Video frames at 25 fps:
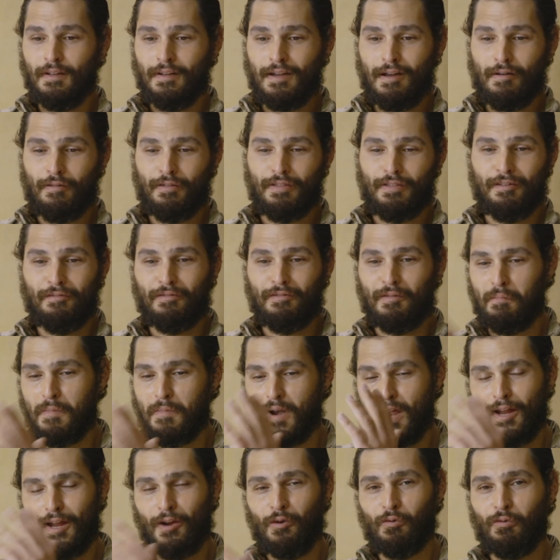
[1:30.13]
Everything from
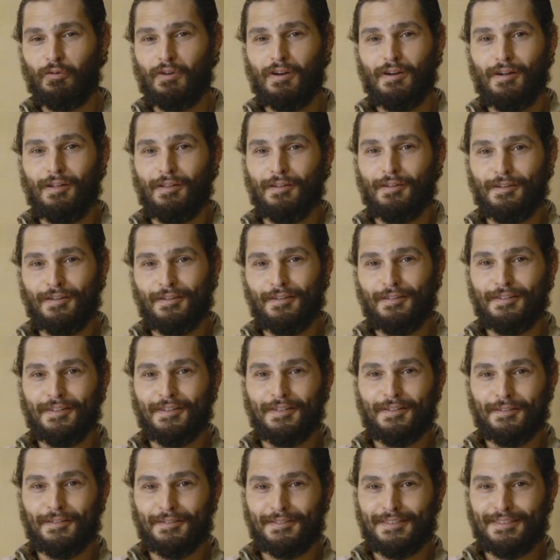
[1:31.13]
Nightcrawler, you
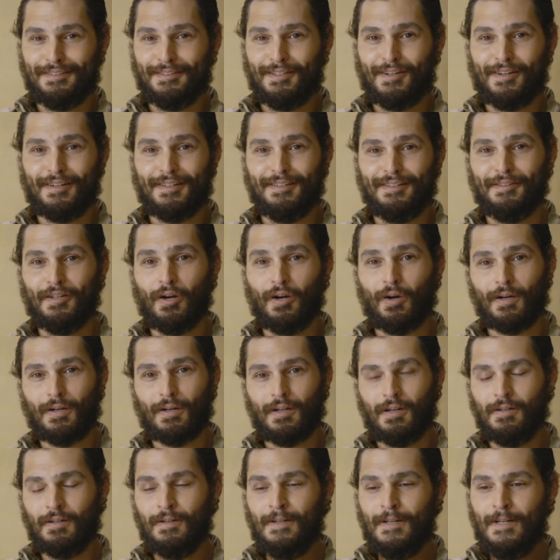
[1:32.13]
know, to Donnie
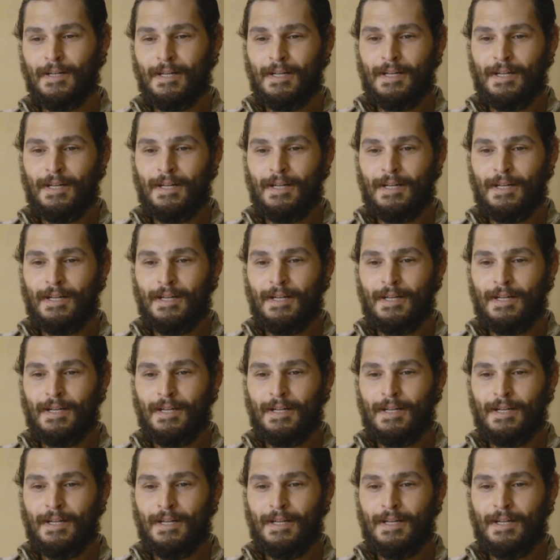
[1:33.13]
Darko.